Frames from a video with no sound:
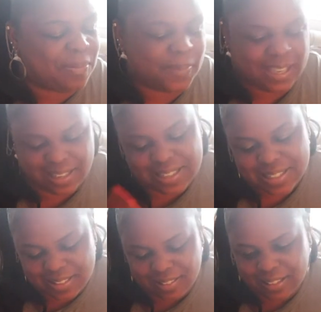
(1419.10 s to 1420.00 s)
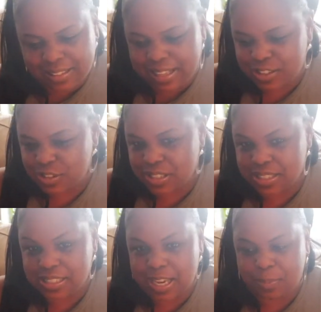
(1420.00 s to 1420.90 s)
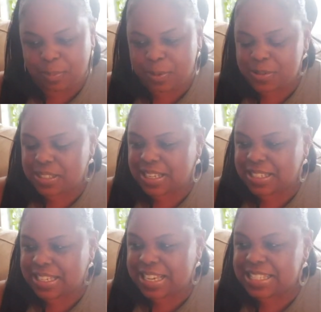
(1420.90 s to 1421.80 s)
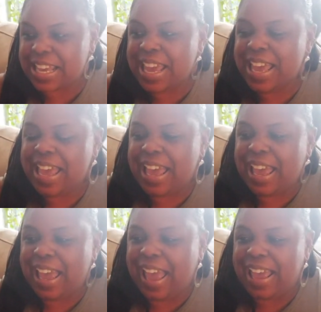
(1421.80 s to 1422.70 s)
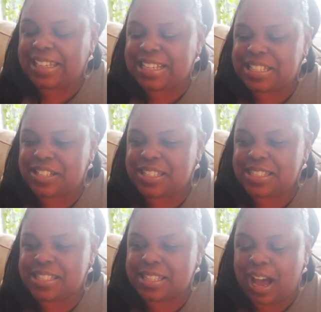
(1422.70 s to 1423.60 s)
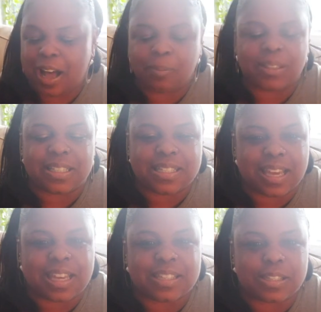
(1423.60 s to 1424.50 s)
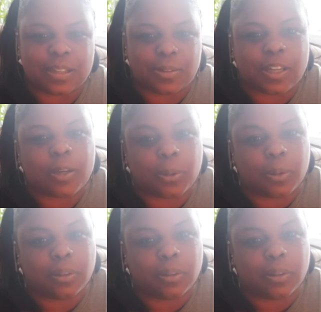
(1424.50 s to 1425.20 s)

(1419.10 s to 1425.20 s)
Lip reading: because that's just the type of person that he is. And he just calmly says, you know